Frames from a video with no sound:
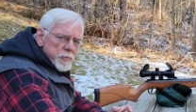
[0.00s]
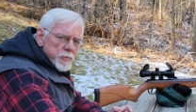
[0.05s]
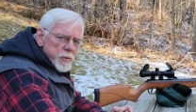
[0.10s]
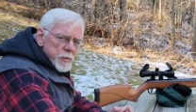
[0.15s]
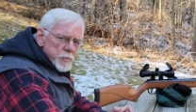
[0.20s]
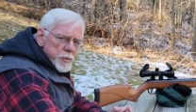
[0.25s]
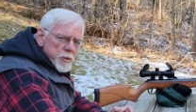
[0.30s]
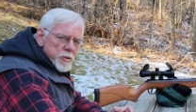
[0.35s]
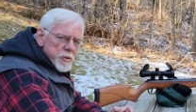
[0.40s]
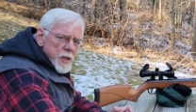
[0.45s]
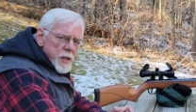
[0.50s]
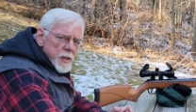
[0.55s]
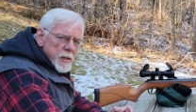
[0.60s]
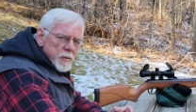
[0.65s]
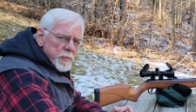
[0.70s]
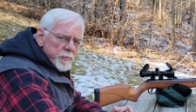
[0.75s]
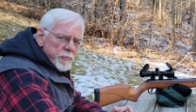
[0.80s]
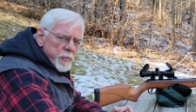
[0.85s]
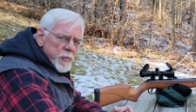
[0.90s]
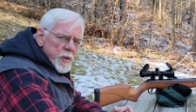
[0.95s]
feet per
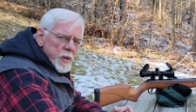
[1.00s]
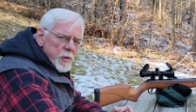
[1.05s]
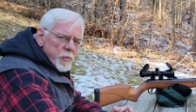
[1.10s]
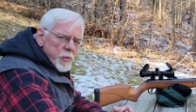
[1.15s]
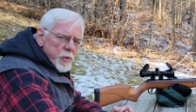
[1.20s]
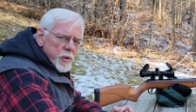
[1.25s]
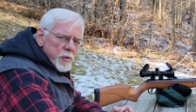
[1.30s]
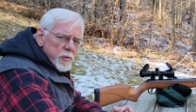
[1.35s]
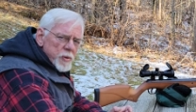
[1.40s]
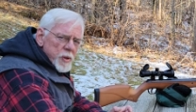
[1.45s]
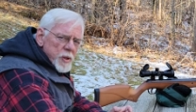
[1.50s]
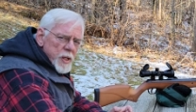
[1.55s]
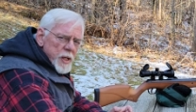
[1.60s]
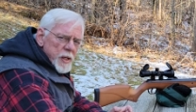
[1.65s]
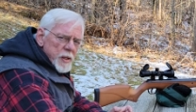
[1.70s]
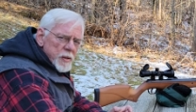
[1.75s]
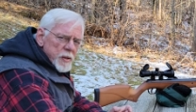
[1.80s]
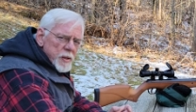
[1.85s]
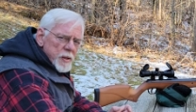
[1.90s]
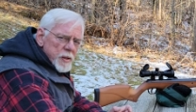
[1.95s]
second with a
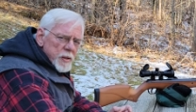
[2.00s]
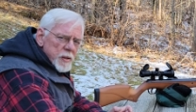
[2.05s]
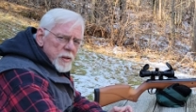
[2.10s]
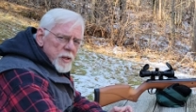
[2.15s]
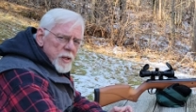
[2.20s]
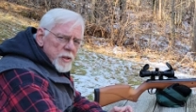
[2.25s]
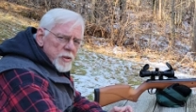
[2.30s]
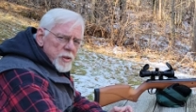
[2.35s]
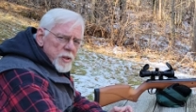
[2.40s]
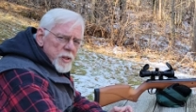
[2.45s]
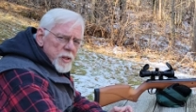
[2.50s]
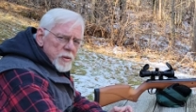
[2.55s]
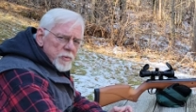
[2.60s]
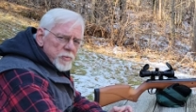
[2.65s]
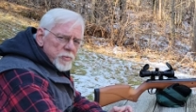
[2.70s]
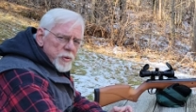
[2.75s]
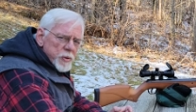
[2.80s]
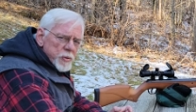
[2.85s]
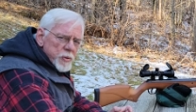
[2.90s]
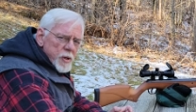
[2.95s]
lead H&N
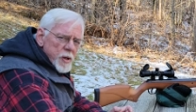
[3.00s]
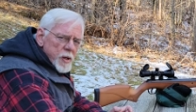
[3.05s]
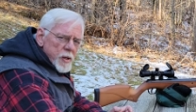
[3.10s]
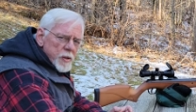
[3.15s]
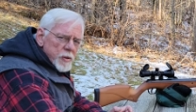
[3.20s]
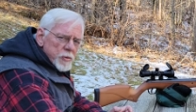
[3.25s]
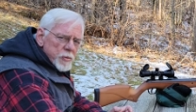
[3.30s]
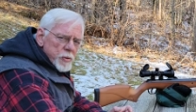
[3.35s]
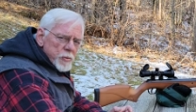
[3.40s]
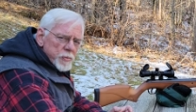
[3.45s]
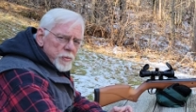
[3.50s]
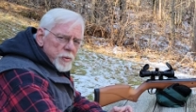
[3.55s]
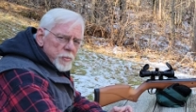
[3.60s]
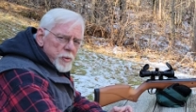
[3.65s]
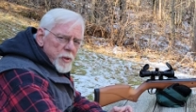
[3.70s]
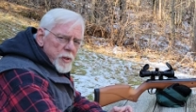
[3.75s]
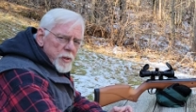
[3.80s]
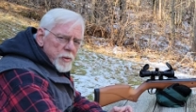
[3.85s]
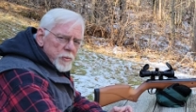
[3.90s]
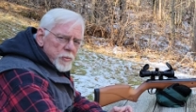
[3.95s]
Field Target Trophy
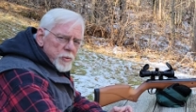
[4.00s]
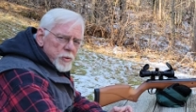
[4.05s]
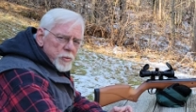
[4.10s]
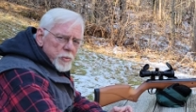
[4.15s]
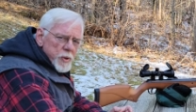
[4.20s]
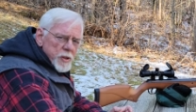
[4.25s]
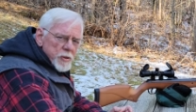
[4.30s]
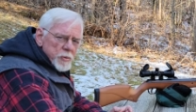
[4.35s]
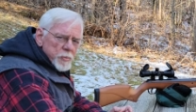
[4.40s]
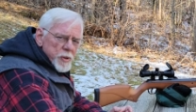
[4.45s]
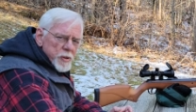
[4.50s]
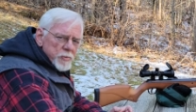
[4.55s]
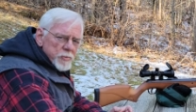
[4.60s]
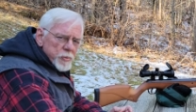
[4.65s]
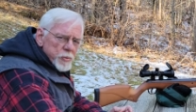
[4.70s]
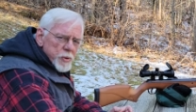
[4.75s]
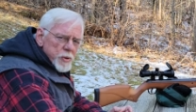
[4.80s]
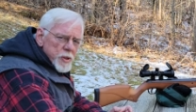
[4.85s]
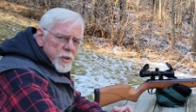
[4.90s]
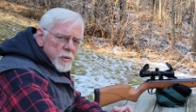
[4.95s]
Pellet, which weighs about
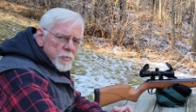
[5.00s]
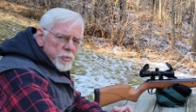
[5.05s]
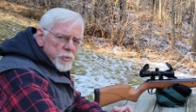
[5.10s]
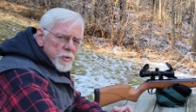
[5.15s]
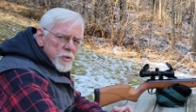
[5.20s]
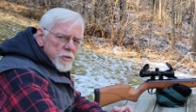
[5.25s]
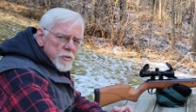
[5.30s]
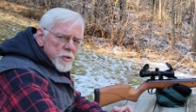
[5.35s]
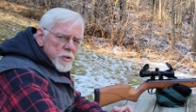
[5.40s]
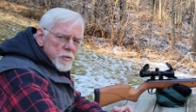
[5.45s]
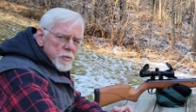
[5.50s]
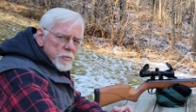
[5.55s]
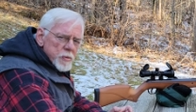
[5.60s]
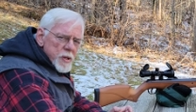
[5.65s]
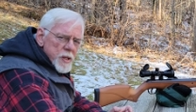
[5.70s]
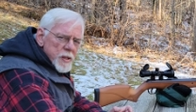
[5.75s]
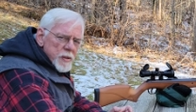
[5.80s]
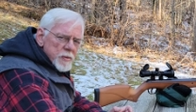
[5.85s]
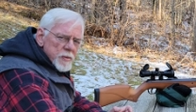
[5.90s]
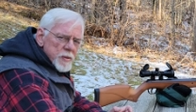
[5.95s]
14.6
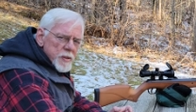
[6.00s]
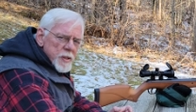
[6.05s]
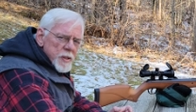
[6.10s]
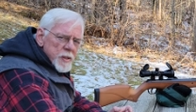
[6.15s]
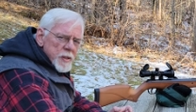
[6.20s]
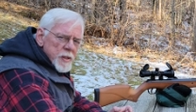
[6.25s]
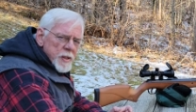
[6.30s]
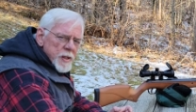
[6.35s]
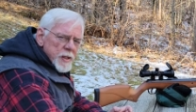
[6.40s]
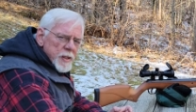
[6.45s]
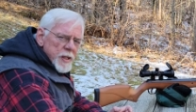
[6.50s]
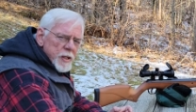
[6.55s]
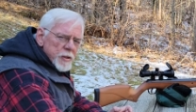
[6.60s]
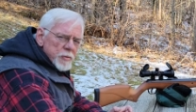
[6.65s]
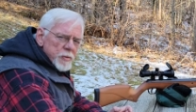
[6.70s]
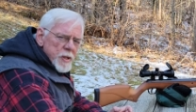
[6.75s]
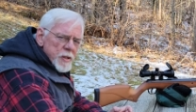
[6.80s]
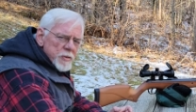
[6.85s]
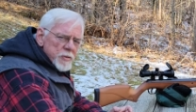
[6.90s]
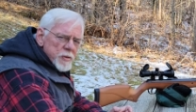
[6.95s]
grains, and that
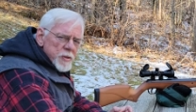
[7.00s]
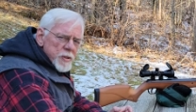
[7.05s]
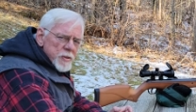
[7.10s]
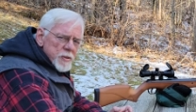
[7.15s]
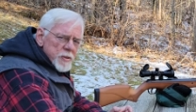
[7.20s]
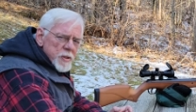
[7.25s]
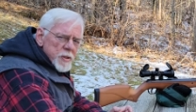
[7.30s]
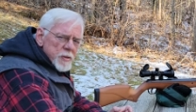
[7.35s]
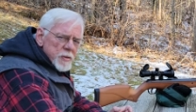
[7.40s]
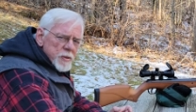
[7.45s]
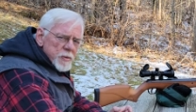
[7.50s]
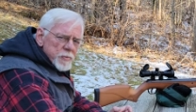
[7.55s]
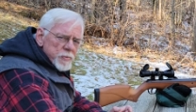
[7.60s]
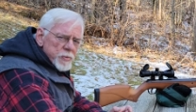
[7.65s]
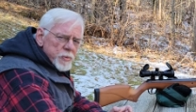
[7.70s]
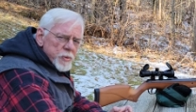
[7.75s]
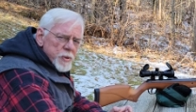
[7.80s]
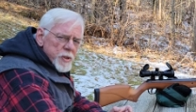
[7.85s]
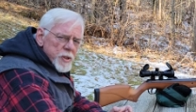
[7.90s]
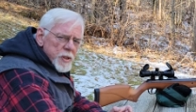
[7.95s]
translates into
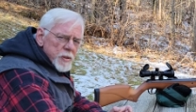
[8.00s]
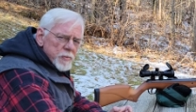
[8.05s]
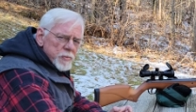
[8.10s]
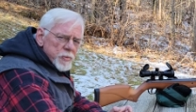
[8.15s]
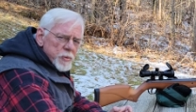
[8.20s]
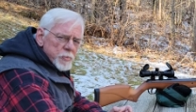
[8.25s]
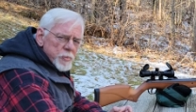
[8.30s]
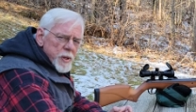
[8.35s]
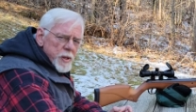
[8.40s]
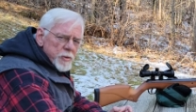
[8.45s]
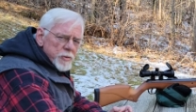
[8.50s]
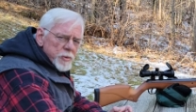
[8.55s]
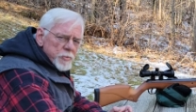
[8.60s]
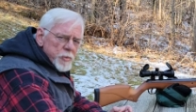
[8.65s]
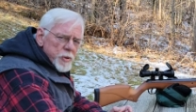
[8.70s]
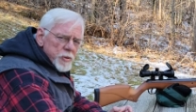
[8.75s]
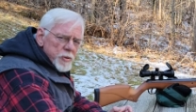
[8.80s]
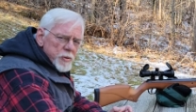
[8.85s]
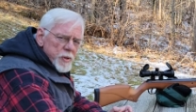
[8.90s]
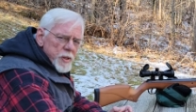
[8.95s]
14 foot-pounds of
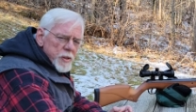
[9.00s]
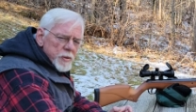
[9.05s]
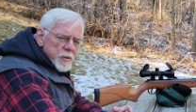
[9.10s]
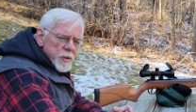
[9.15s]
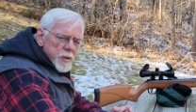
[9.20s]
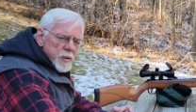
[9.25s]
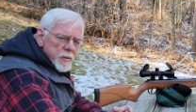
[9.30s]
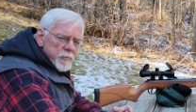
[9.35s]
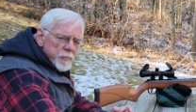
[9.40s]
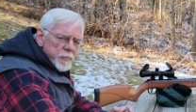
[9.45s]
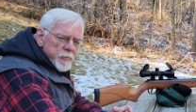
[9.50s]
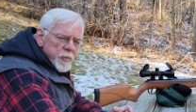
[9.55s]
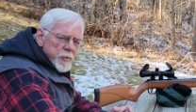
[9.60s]
muzzle energy.